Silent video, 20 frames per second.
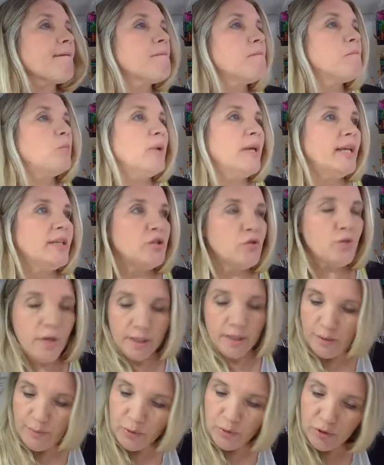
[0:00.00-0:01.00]
We're
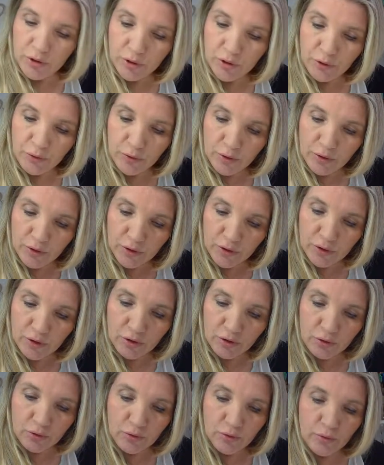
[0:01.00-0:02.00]
trying to put across a
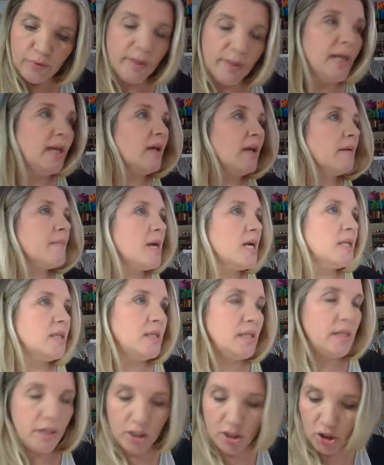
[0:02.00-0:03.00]
story, a
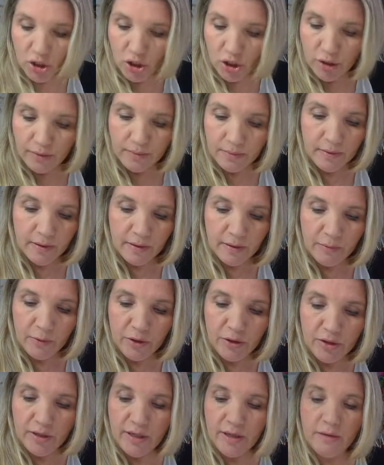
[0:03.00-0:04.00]
message,
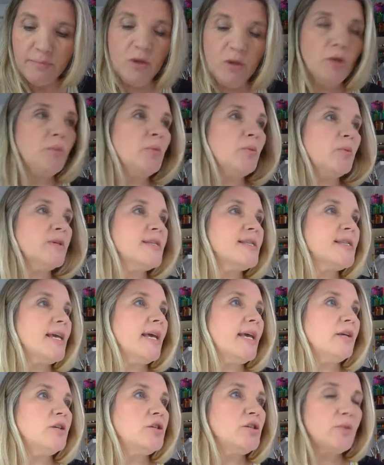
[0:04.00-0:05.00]
and at the moment we're
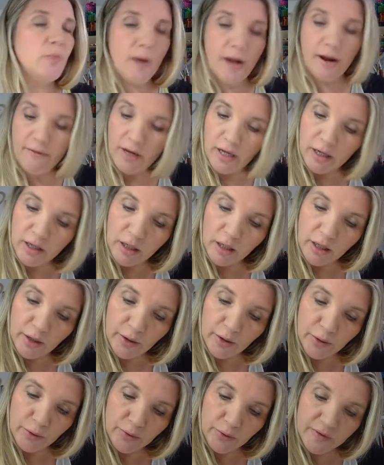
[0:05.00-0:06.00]
saying she's wearing
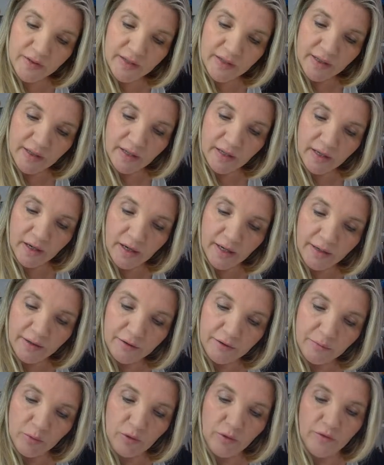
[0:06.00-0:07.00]
clothes and they kind
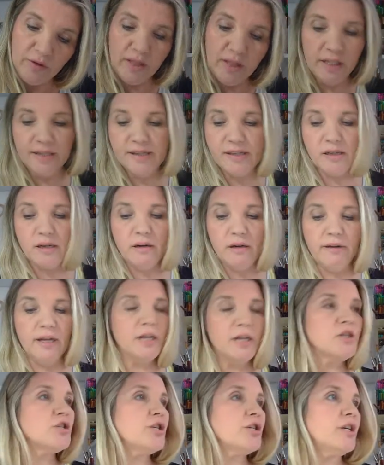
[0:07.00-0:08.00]
of move in this
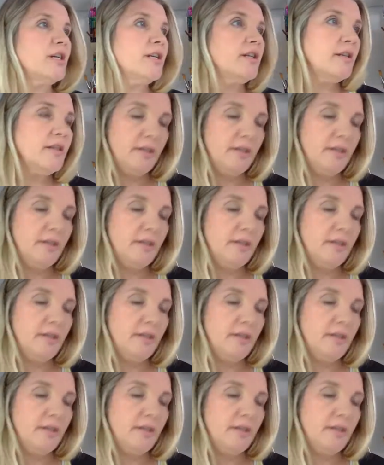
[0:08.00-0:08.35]
direction.